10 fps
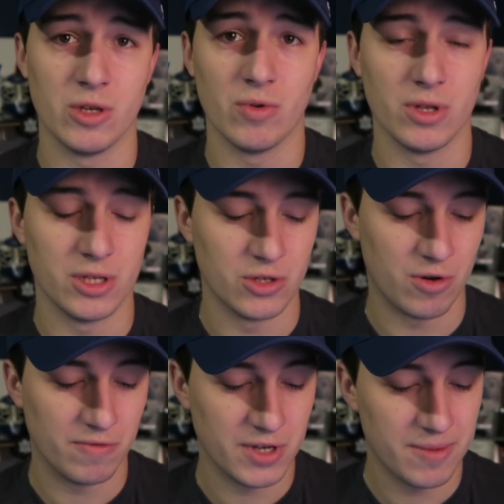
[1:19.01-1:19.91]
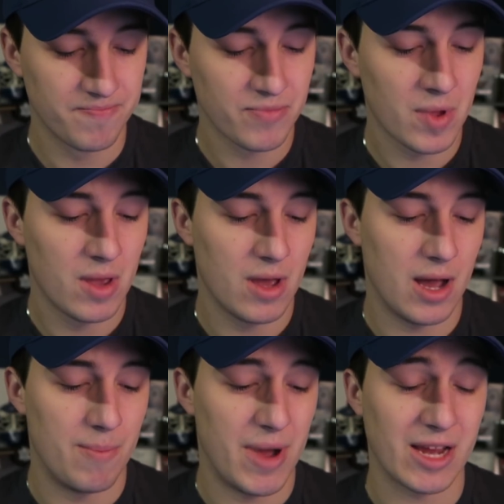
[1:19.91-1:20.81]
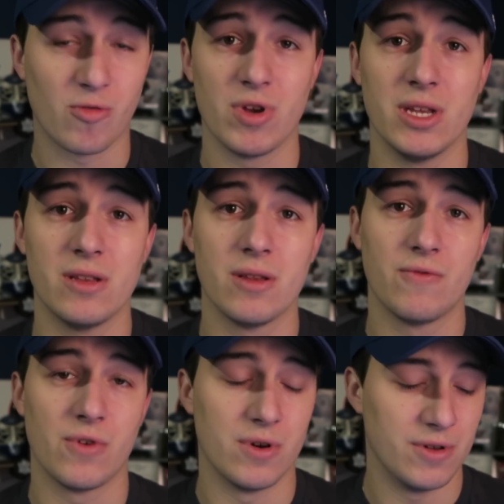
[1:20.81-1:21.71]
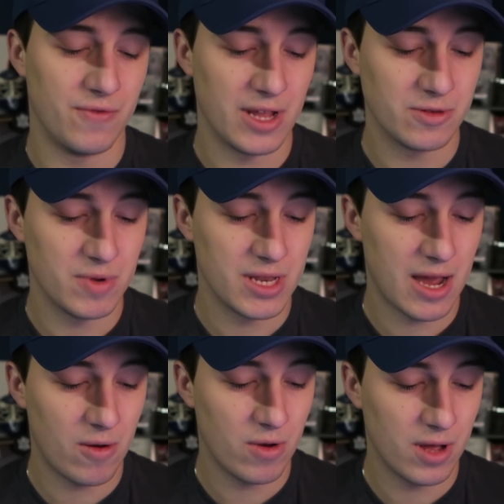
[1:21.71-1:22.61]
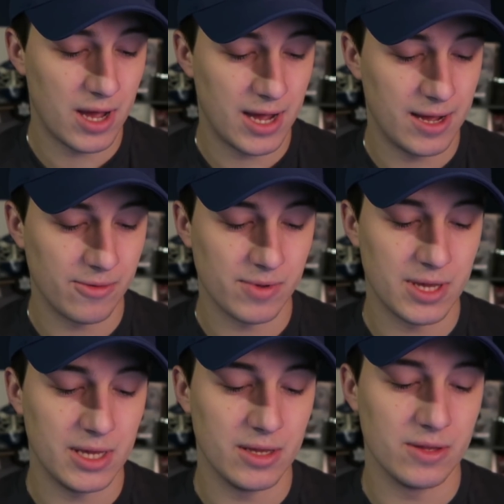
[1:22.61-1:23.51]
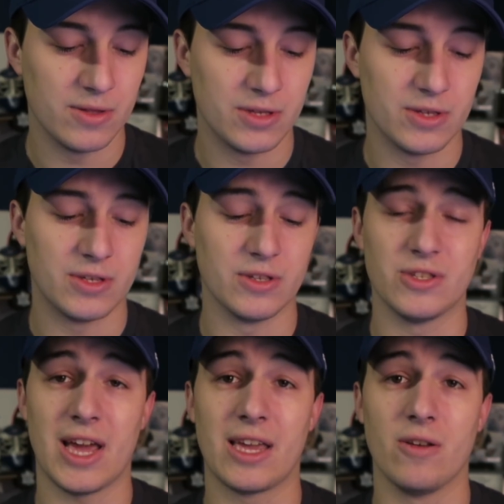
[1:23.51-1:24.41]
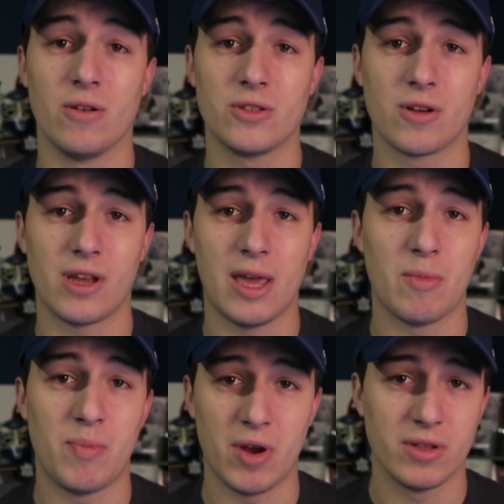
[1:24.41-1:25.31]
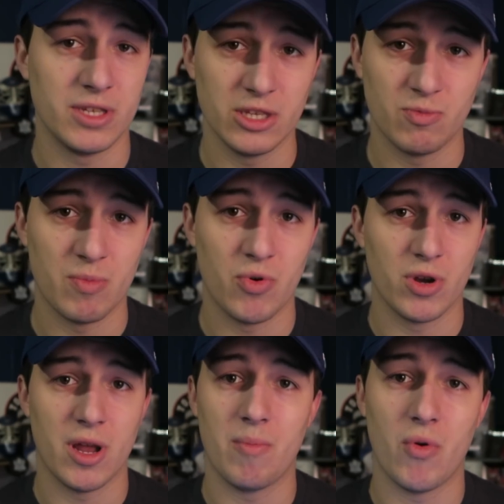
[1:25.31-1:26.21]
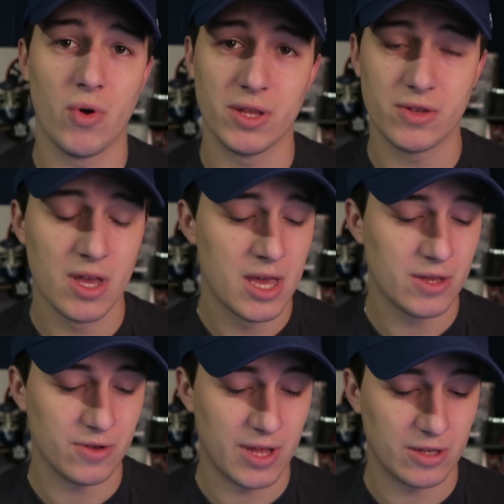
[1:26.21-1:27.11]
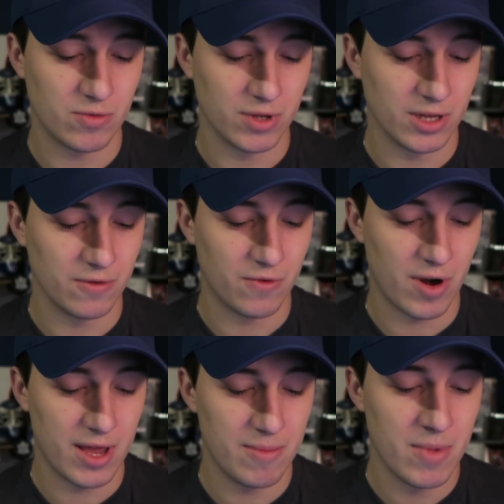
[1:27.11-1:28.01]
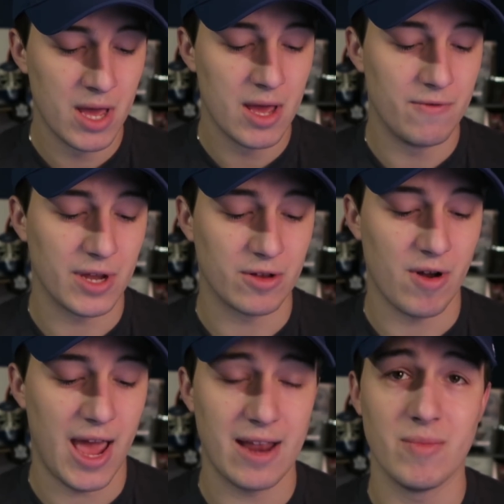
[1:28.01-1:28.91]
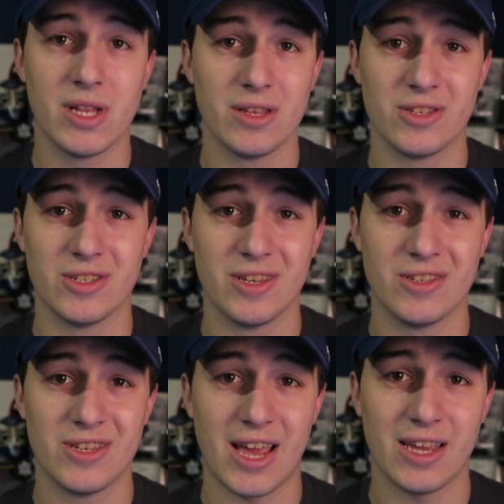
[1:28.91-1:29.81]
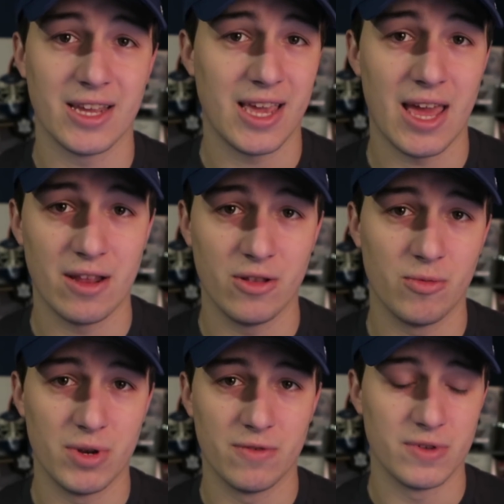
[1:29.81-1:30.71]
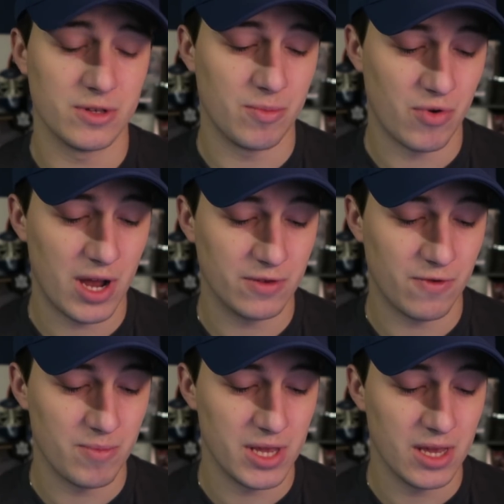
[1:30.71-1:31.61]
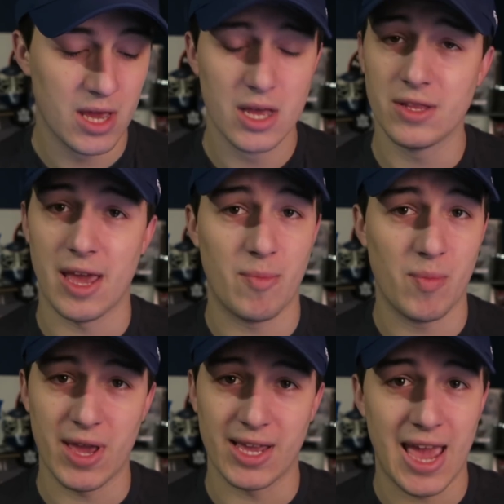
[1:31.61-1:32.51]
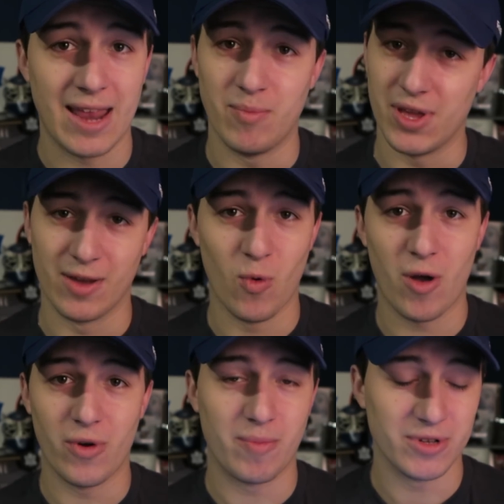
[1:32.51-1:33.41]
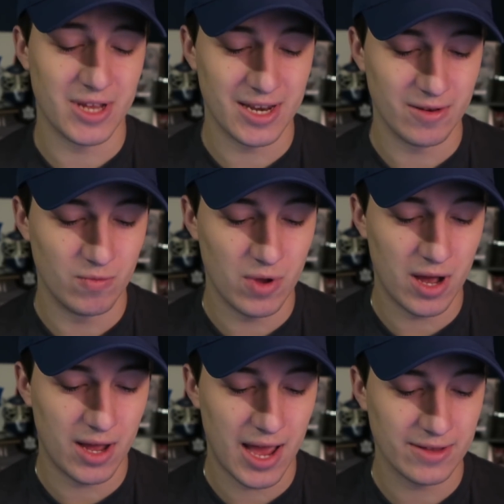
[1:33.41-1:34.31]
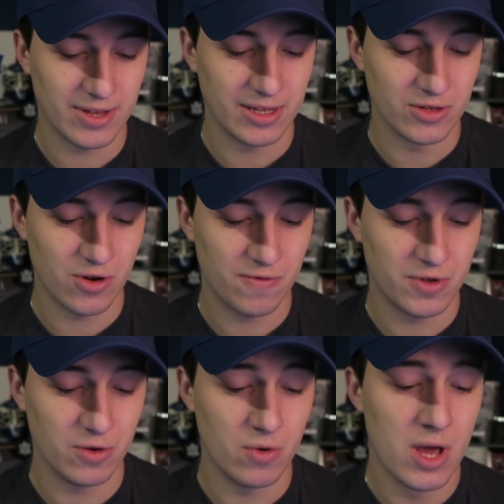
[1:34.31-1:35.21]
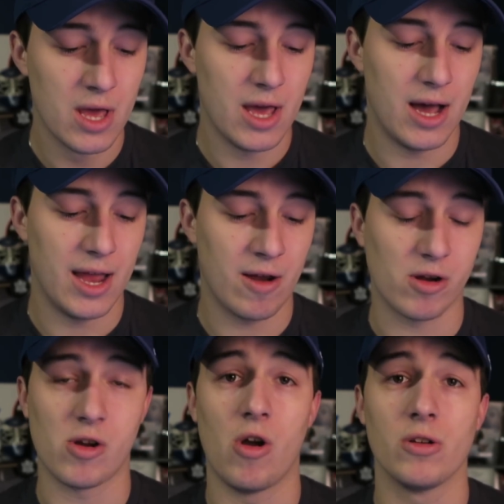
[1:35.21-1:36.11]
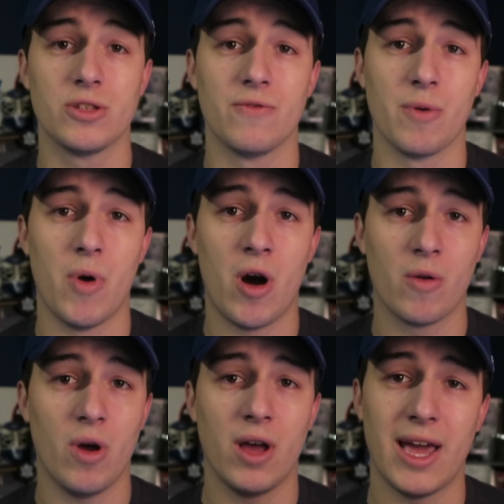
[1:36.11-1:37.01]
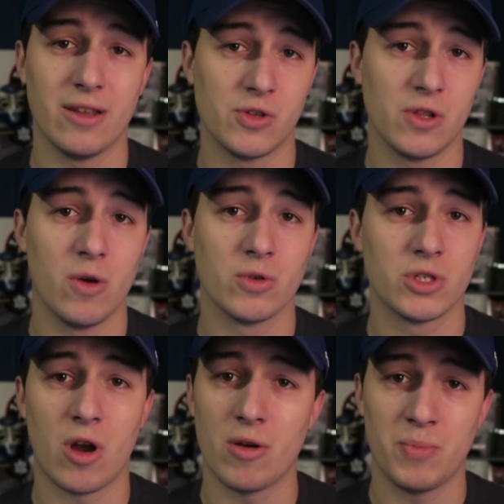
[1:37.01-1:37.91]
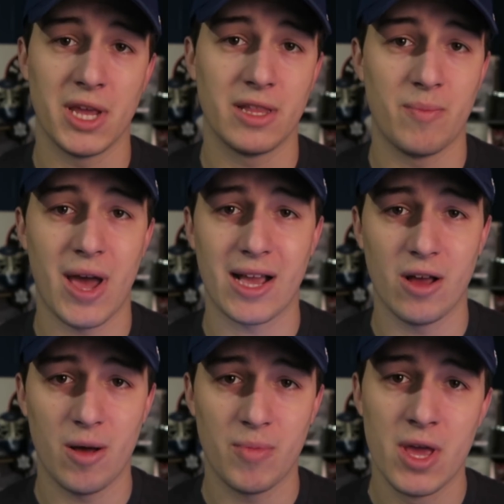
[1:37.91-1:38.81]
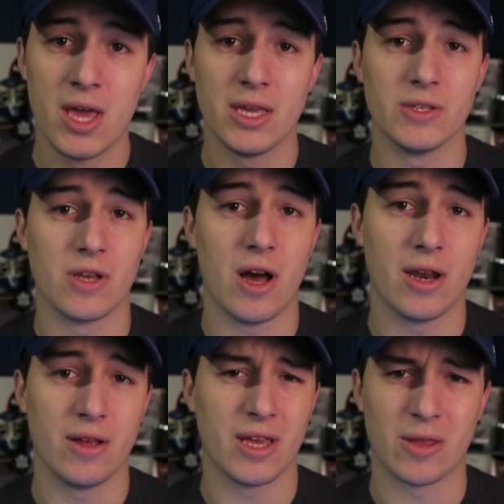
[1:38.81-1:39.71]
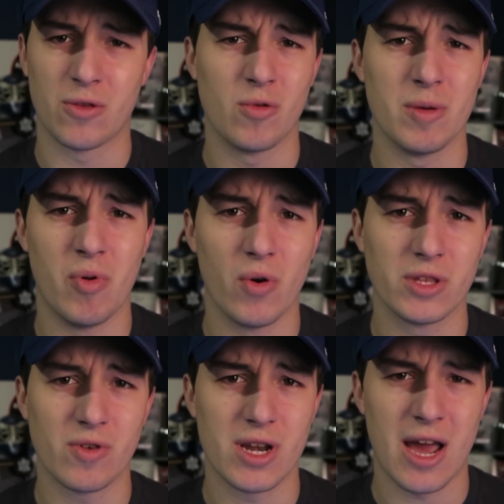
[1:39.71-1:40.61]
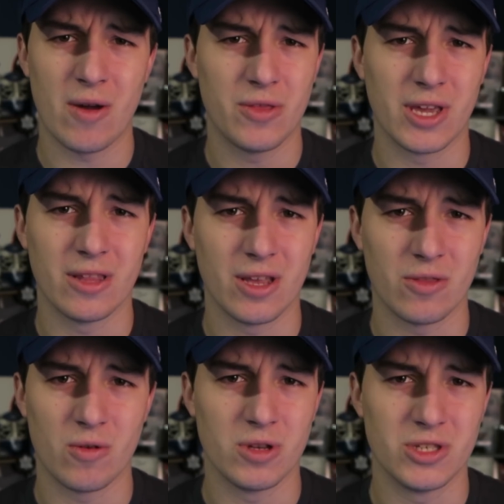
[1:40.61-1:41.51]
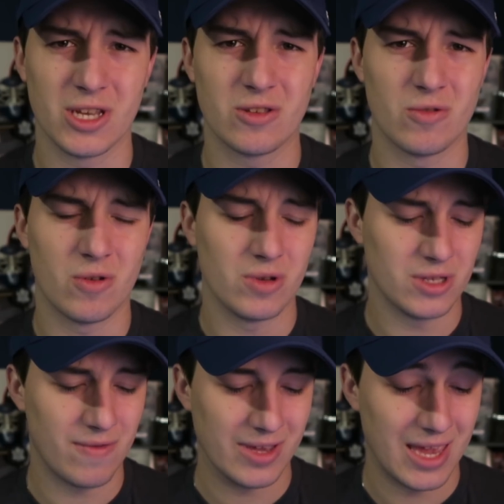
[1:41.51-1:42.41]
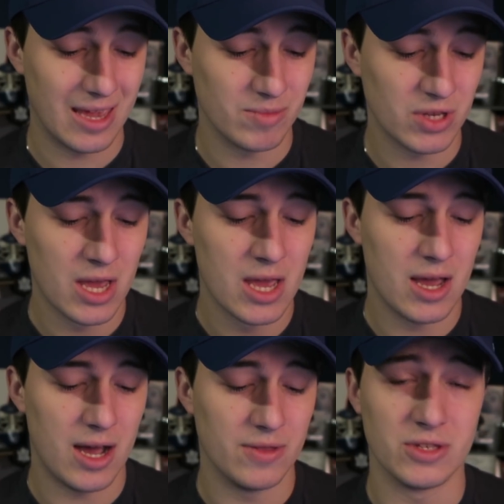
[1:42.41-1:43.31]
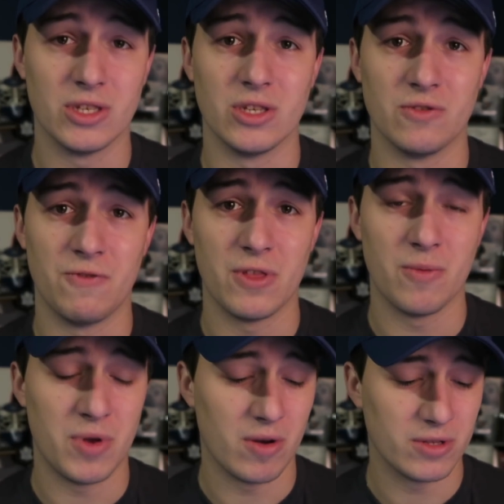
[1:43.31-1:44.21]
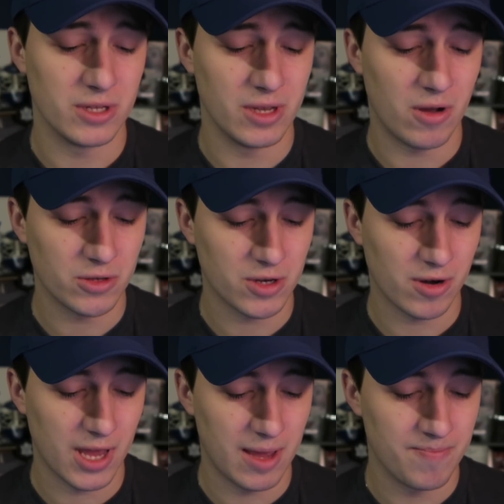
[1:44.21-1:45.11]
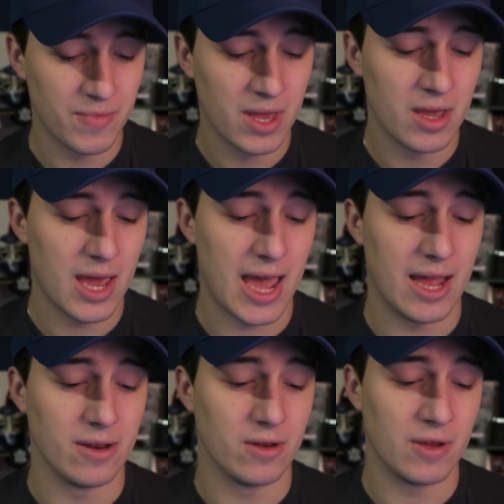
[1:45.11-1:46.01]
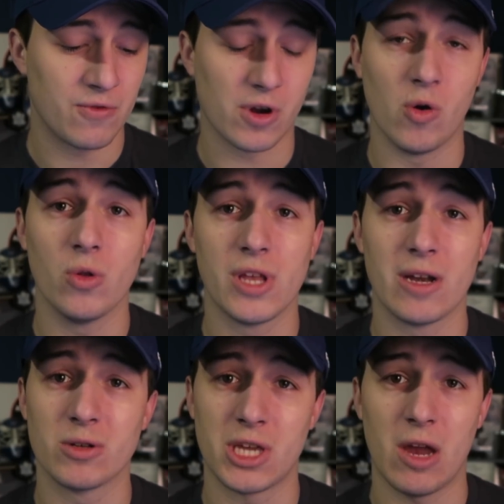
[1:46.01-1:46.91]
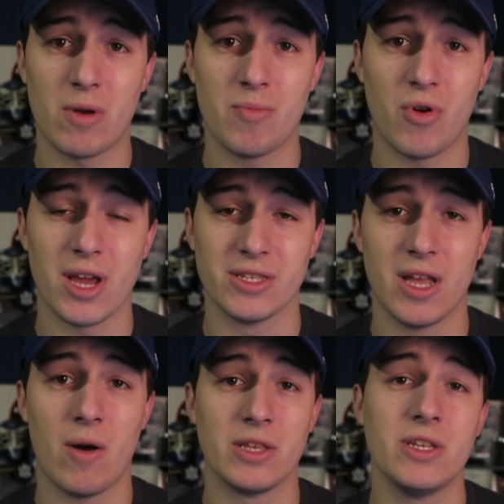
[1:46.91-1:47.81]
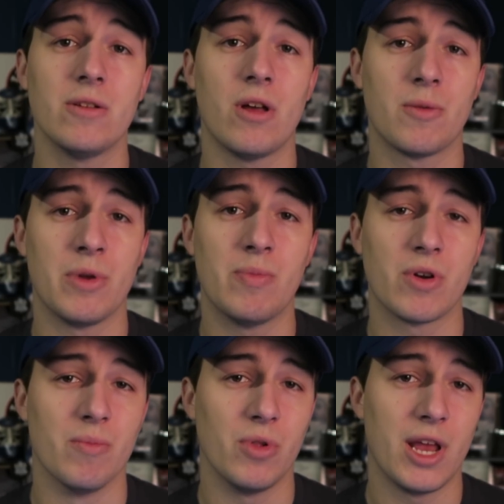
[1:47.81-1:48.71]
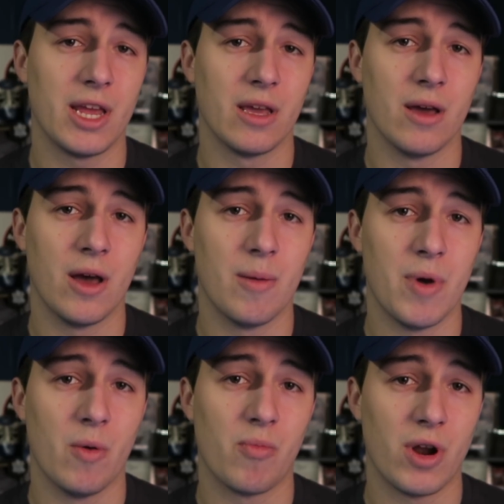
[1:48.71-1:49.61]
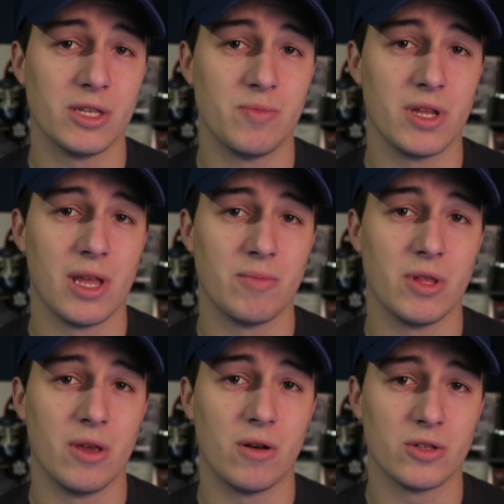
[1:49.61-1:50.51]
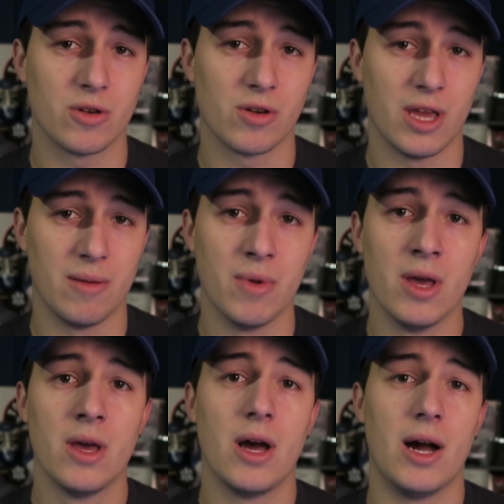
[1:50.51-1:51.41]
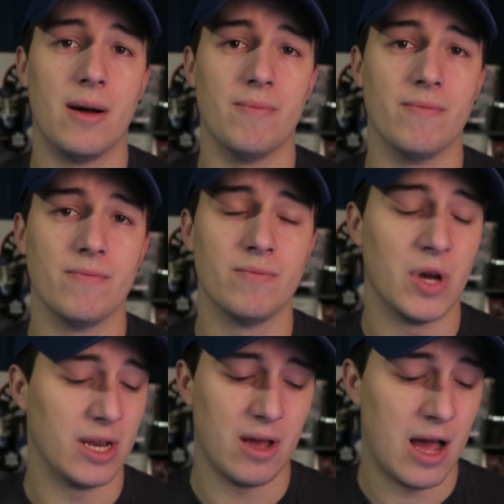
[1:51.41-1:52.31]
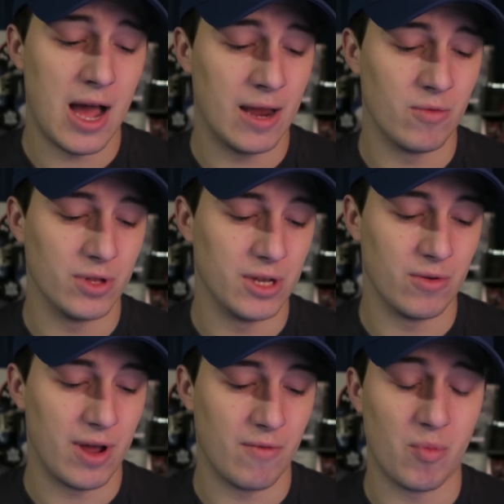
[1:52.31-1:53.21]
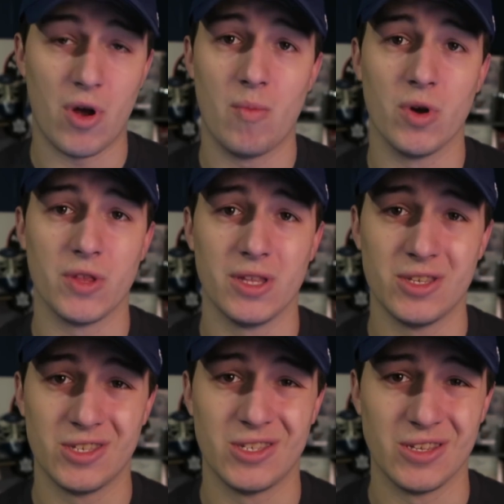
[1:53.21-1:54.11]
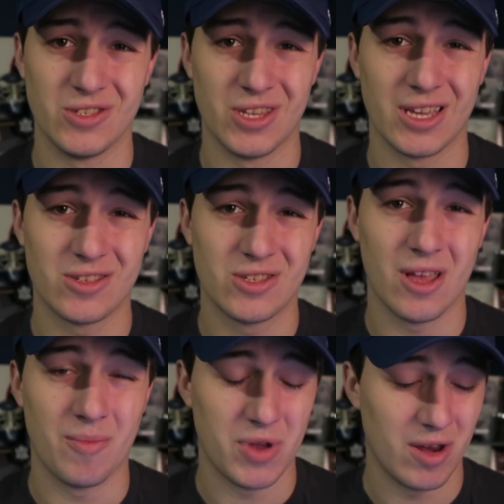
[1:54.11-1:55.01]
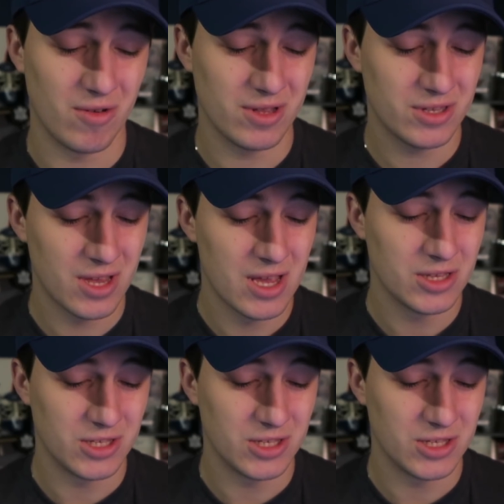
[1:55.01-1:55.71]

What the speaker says: He really deserves it. Mike Green for defenseman now. This is his second All-Star game appearance. He's been putting up points, so that's really good for him. Victor Hedman, this is his second. Again, a little bit of a surprise for me. Tampa Bay, again, being well-represented as they deserve to. Erik Karlsson from Ottawa had a slow start, picked it back up. He's got like 30 points right now, I think, in like 36 or 37 games. This is his fifth appearance in the All-Star game. And for goaltenders, Carey Price. Now, I've seen a lot of people complaining about Price being named to the All-Star game, but I really don't have a problem with it. This is his sixth appearance.